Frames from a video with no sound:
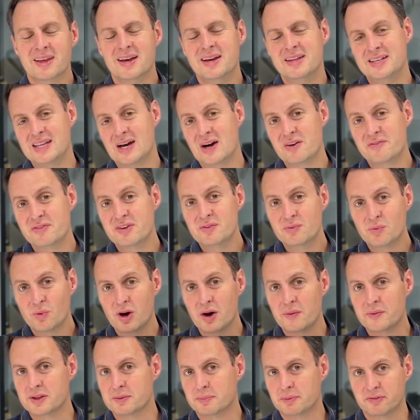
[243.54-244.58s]
Now, if you've
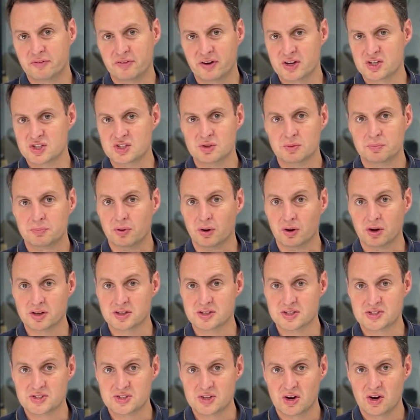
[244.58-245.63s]
worked with a professional product
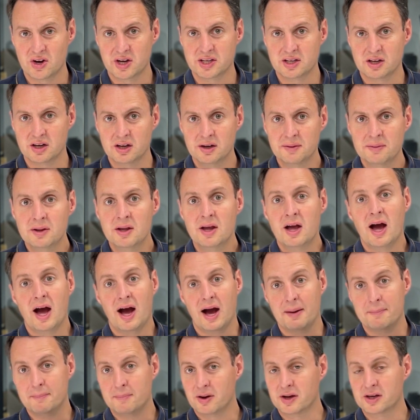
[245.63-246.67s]
designer,
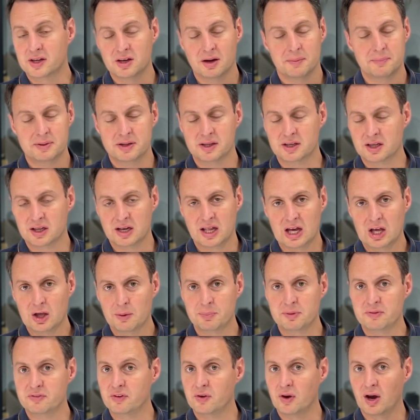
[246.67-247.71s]
and my company can
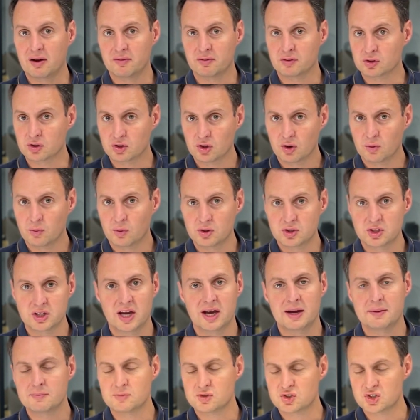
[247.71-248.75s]
help if you haven't got one
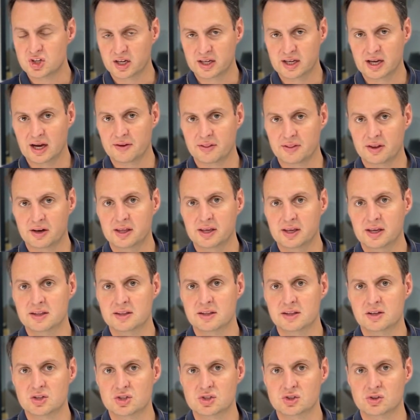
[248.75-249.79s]
yet, check out the link in
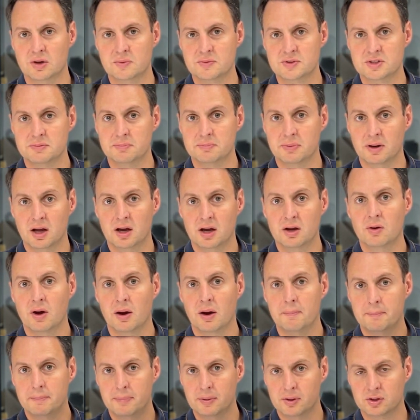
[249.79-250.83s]
the description below
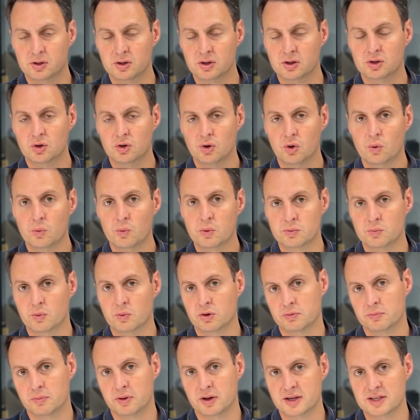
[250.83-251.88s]
and book a call with one
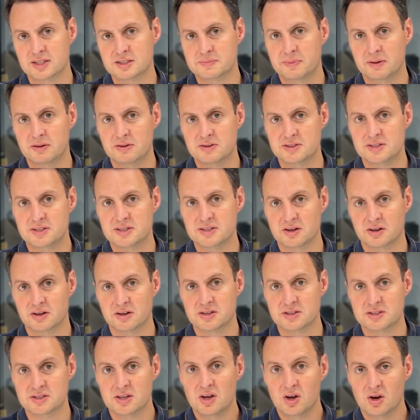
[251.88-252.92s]
of my experienced
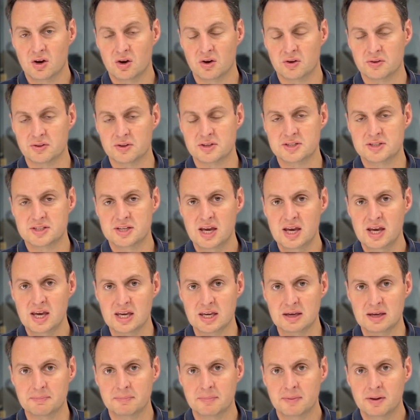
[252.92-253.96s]
designers on the
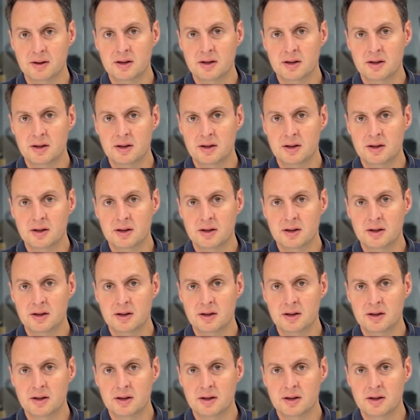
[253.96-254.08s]
team,